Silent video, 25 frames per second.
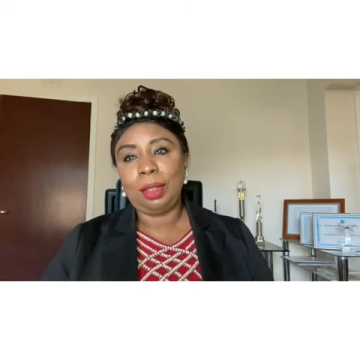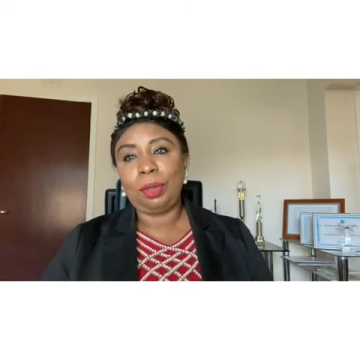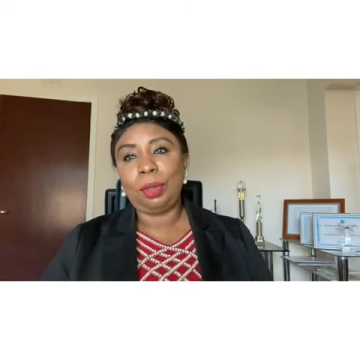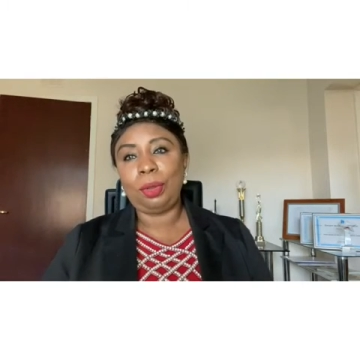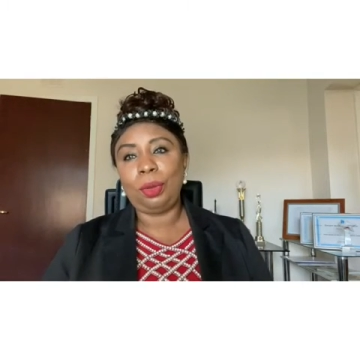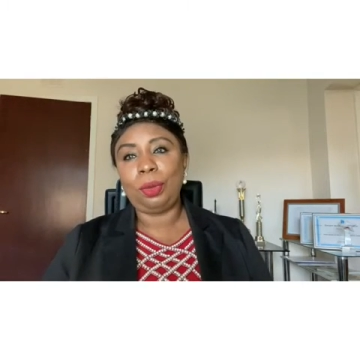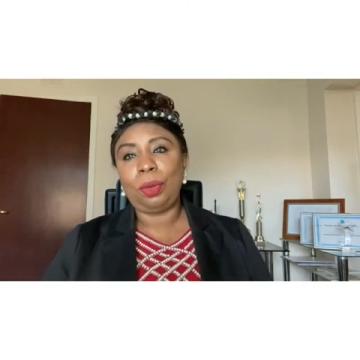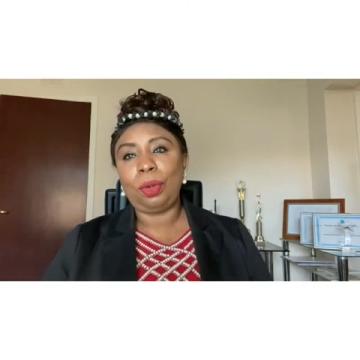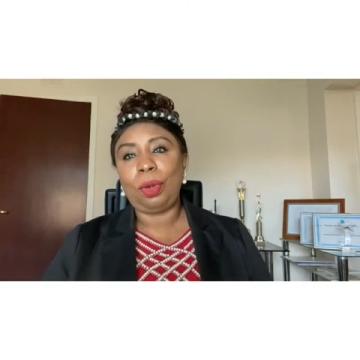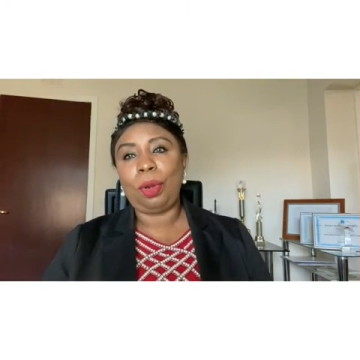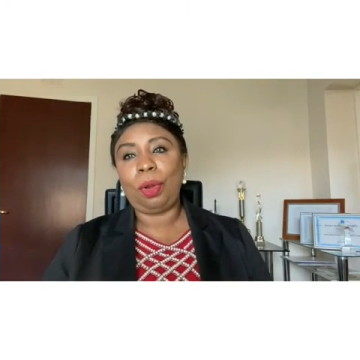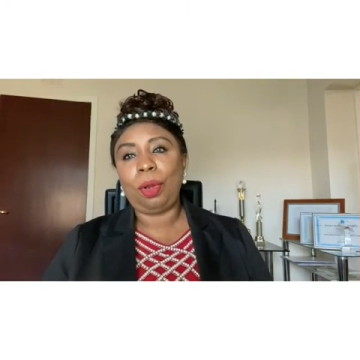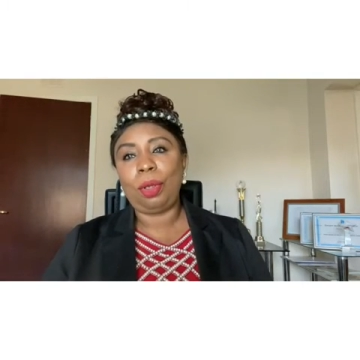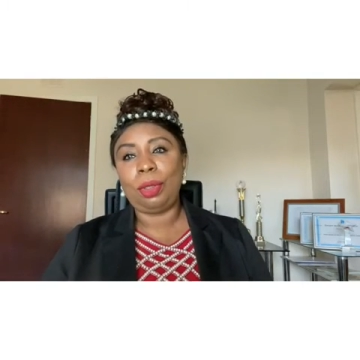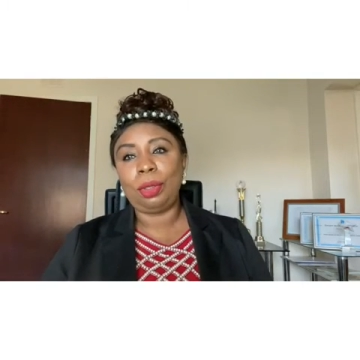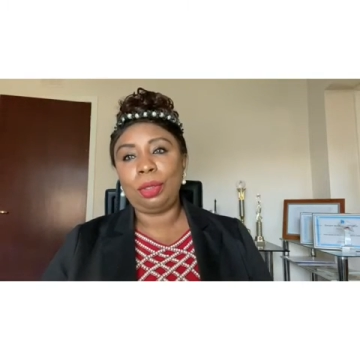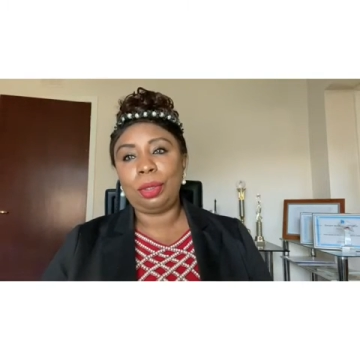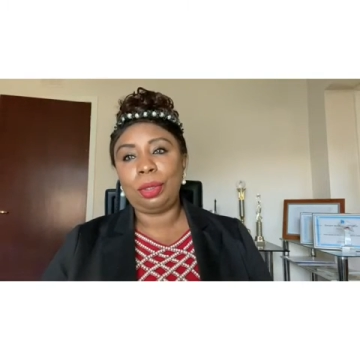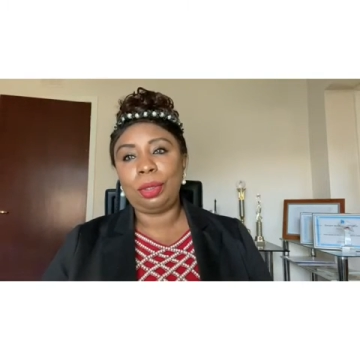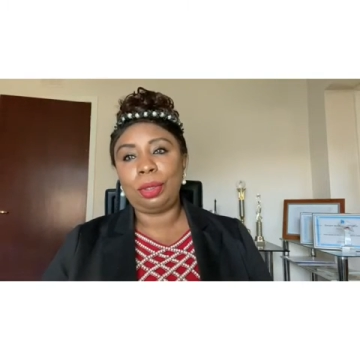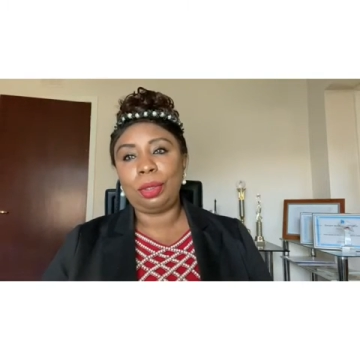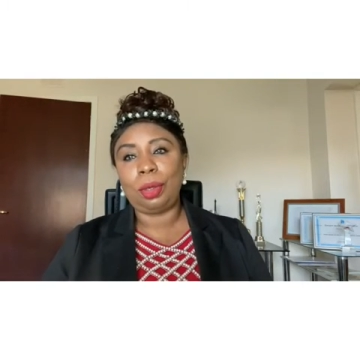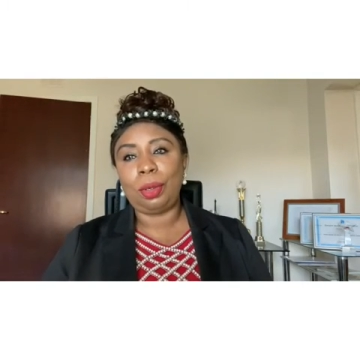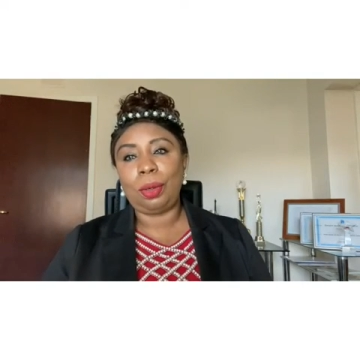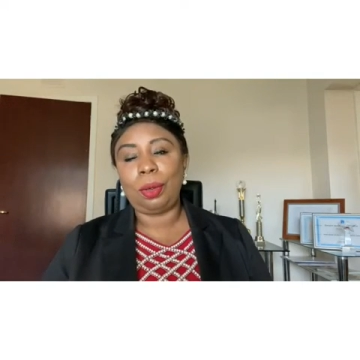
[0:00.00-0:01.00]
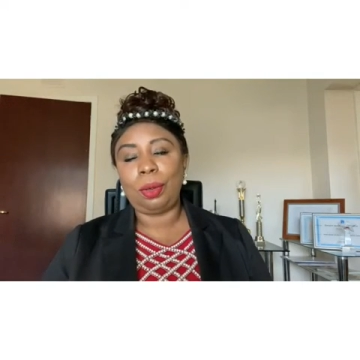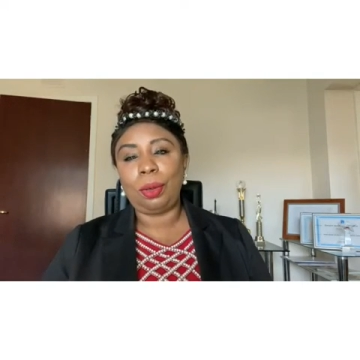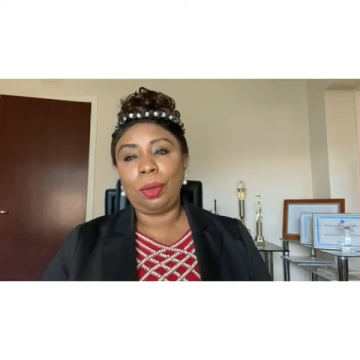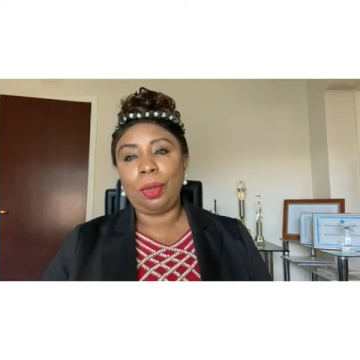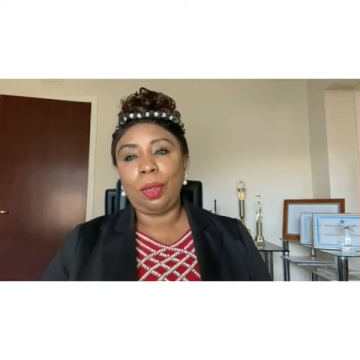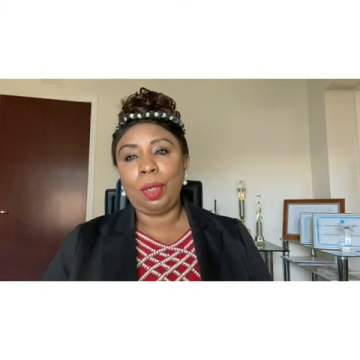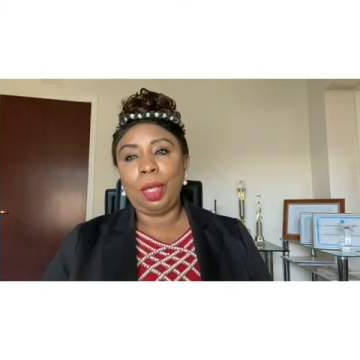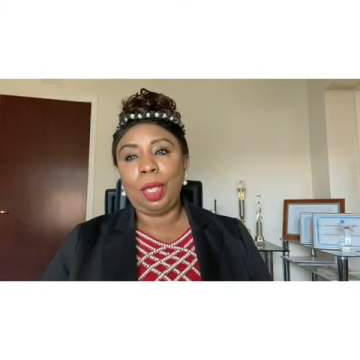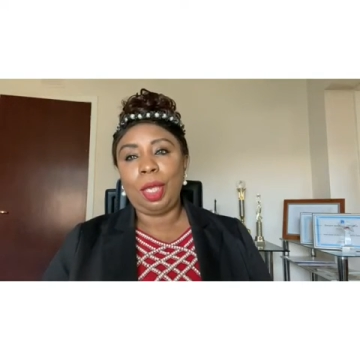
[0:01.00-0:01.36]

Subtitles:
you also